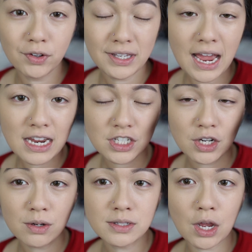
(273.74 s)
For the
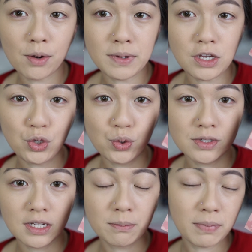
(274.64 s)
eyeshadows, I'll be
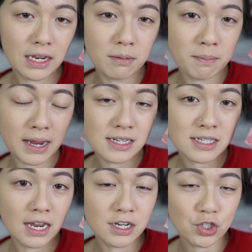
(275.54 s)
using
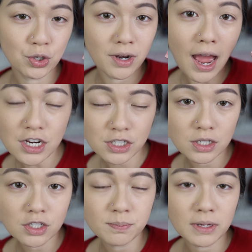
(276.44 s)
pink-based undertone
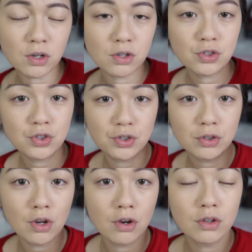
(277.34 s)
eyeshadows because
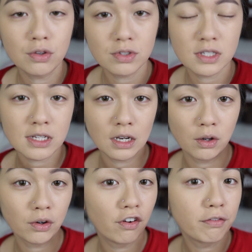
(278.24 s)
Jugyeong uses a
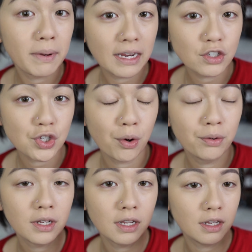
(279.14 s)
lot of pink
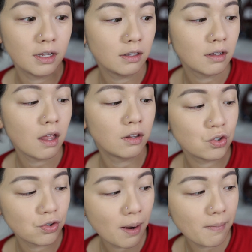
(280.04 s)
tone in the
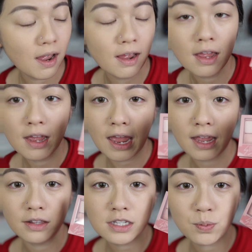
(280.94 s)
drama.
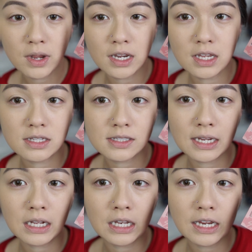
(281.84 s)
And this one is
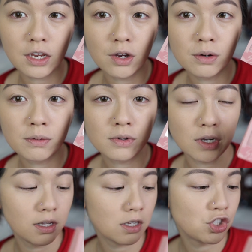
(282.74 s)
the Clio
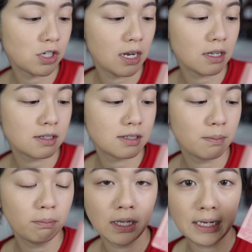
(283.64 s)
in the shade
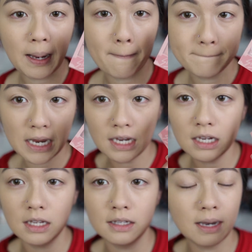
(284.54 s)
Simply
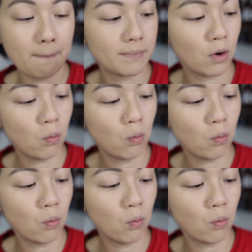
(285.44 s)
Pink in number